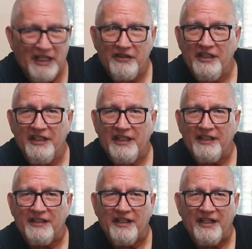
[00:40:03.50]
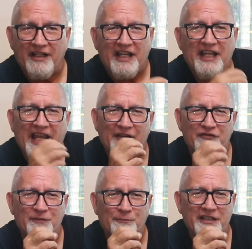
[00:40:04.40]
I think. I, I, I
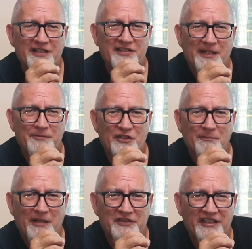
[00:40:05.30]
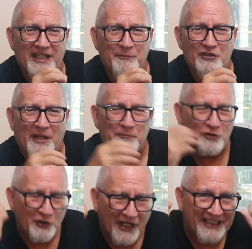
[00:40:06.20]
have some preconceptions about the game, which I'm
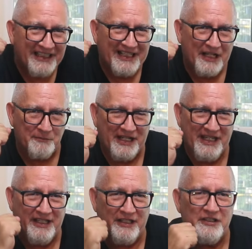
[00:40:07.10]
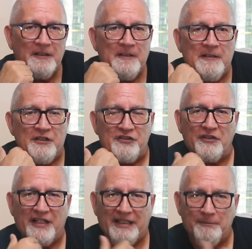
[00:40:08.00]
trying to get out of my head
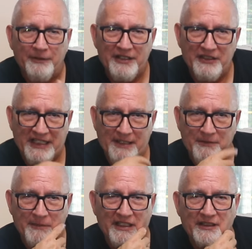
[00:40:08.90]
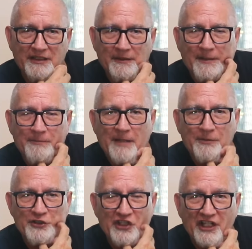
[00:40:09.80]
so that I can play the game and make a, a
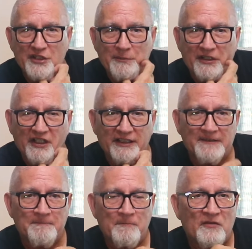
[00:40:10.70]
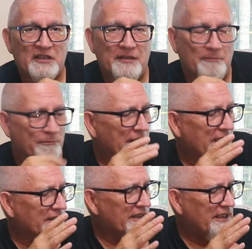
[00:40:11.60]
proper judgment on it.
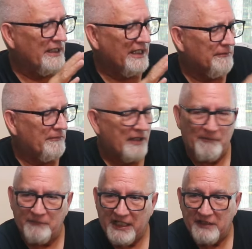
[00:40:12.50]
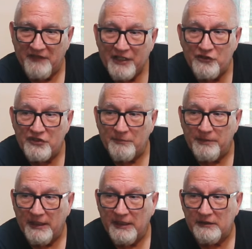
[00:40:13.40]
But uh, I'm, I'm kind of anxious to
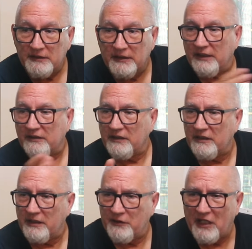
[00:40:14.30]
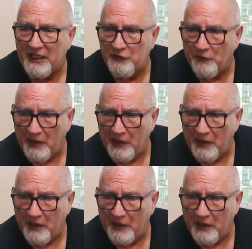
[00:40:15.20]
play it. Yeah, and, I, a